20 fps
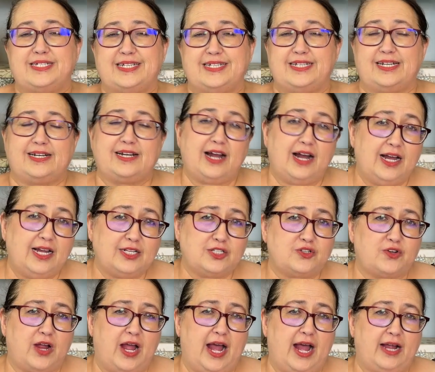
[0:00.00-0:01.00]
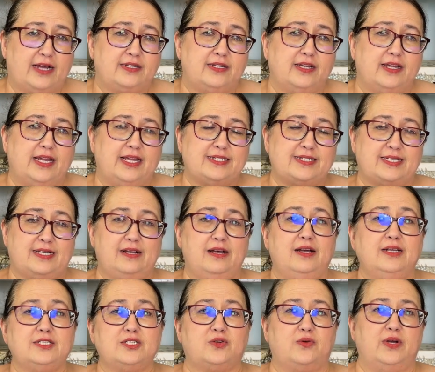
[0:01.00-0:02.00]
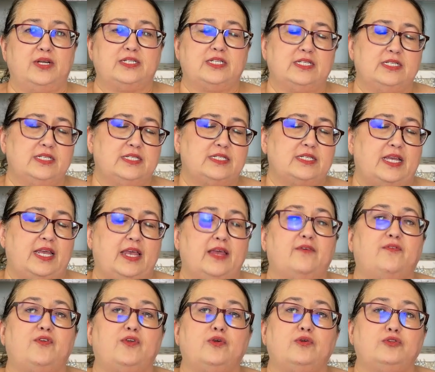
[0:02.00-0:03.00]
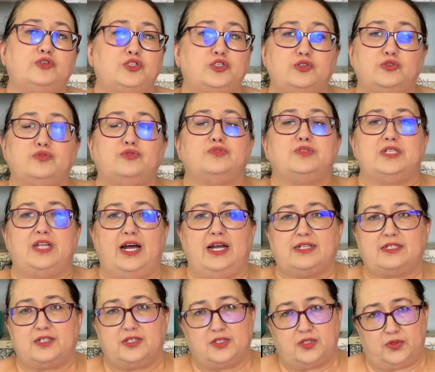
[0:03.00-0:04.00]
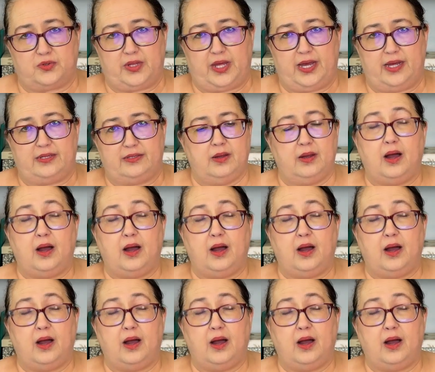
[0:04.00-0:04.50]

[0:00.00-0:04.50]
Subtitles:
in the contract is the consequences if you choose not to do that.